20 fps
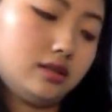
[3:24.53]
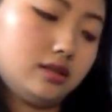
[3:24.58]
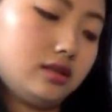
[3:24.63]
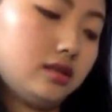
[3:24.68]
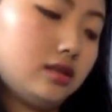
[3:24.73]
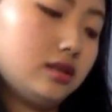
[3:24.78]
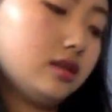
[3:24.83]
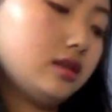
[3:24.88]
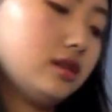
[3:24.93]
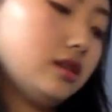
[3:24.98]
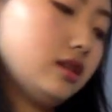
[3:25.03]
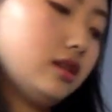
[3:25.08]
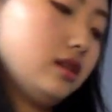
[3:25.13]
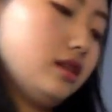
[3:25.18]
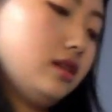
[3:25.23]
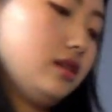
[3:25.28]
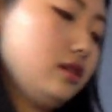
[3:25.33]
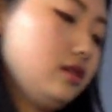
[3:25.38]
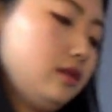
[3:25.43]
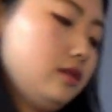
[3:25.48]

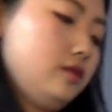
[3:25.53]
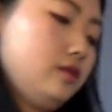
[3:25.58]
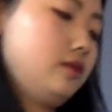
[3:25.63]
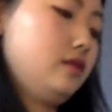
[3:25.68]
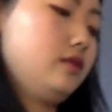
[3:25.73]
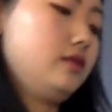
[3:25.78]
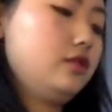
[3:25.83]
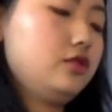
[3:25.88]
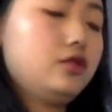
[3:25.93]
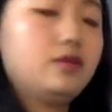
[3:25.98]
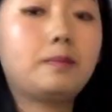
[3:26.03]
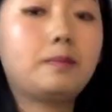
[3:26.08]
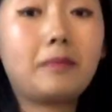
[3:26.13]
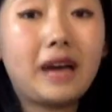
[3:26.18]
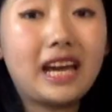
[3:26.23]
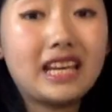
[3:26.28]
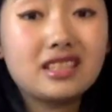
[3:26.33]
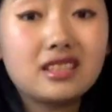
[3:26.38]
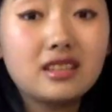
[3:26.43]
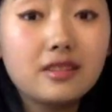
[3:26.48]

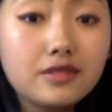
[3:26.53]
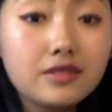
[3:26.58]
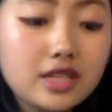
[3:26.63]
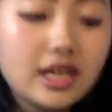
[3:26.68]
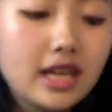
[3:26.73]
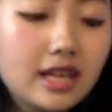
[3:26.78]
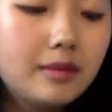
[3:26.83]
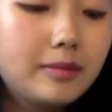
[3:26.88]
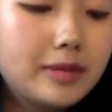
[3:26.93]
buy stuff together,